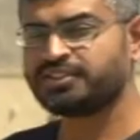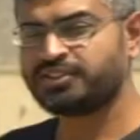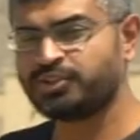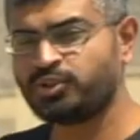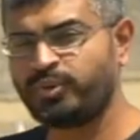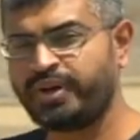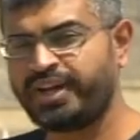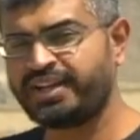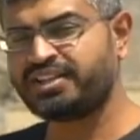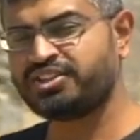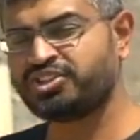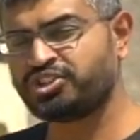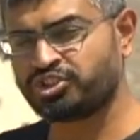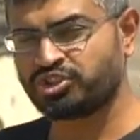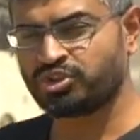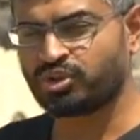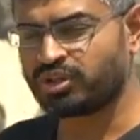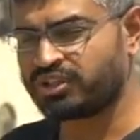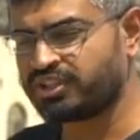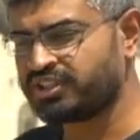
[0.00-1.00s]
the Q8 is
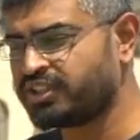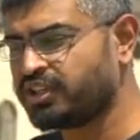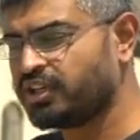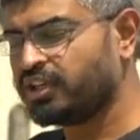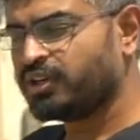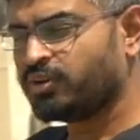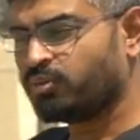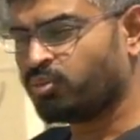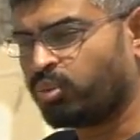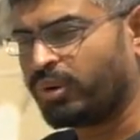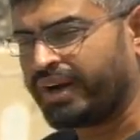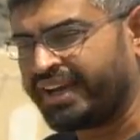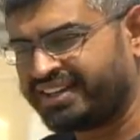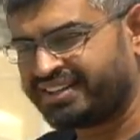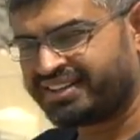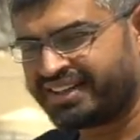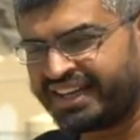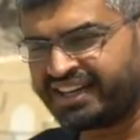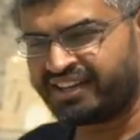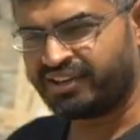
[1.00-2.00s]
shorter,
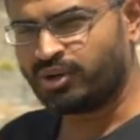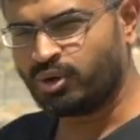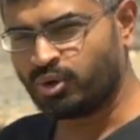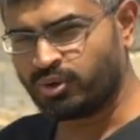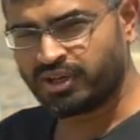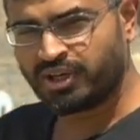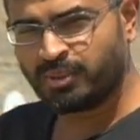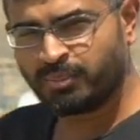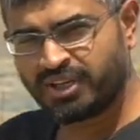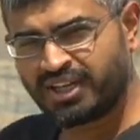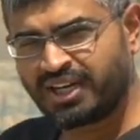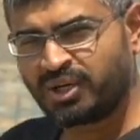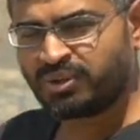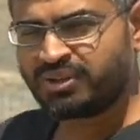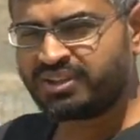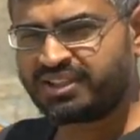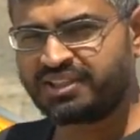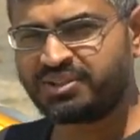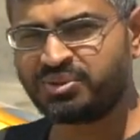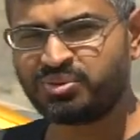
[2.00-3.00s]
wider and lower. But how
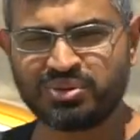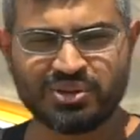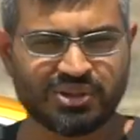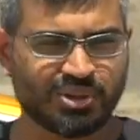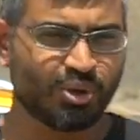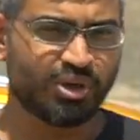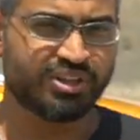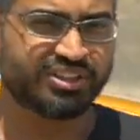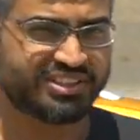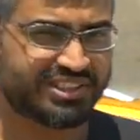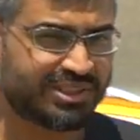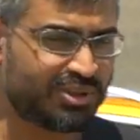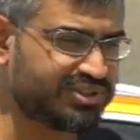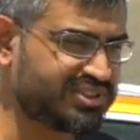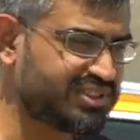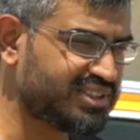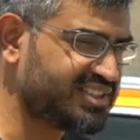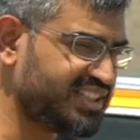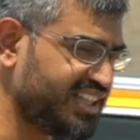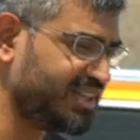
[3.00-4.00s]
do they do lower? Because it
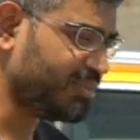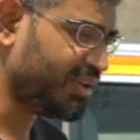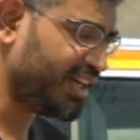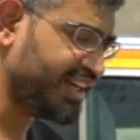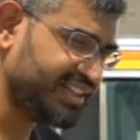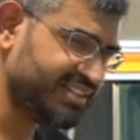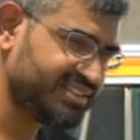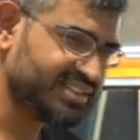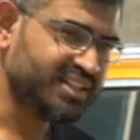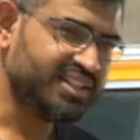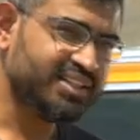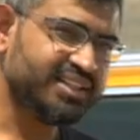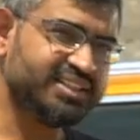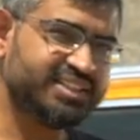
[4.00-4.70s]
looks the same height.